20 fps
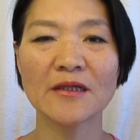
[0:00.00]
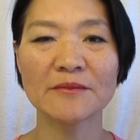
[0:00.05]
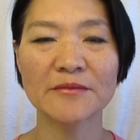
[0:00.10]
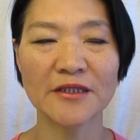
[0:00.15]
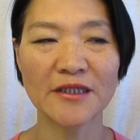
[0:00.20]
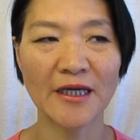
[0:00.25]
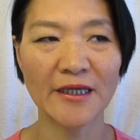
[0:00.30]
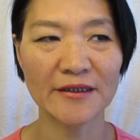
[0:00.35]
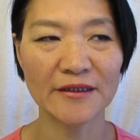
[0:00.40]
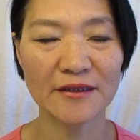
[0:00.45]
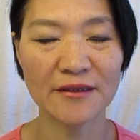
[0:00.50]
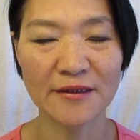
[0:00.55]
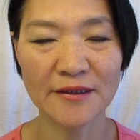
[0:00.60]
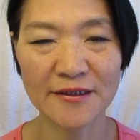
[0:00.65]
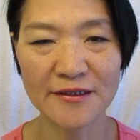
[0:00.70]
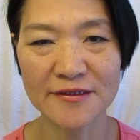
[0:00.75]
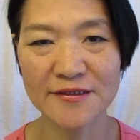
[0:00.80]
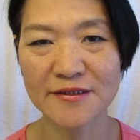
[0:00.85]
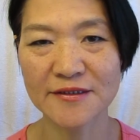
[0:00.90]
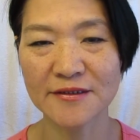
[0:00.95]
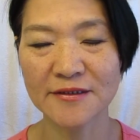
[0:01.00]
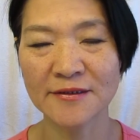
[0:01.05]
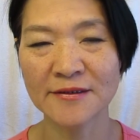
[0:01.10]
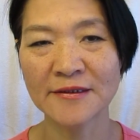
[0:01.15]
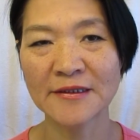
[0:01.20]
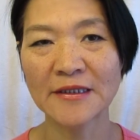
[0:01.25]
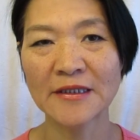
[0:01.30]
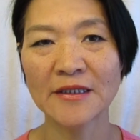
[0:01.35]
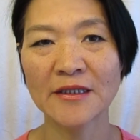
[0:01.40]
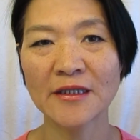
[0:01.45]
But at least
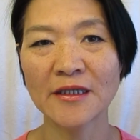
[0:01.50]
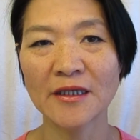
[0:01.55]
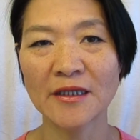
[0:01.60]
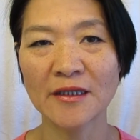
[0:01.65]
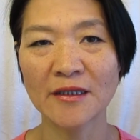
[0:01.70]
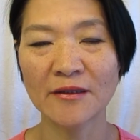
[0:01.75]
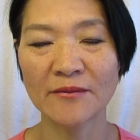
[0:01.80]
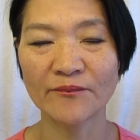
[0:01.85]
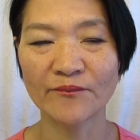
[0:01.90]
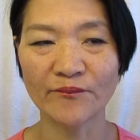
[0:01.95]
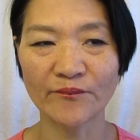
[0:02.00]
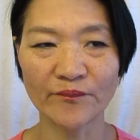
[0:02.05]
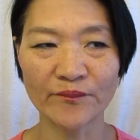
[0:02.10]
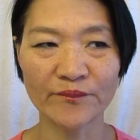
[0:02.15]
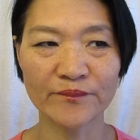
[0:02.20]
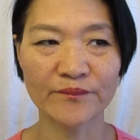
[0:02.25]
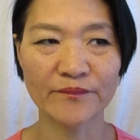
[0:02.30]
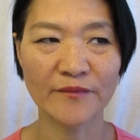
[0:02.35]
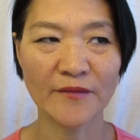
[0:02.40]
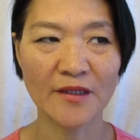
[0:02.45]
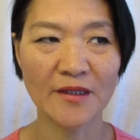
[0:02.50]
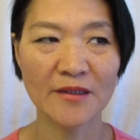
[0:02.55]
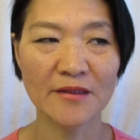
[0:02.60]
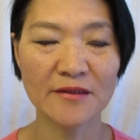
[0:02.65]
um,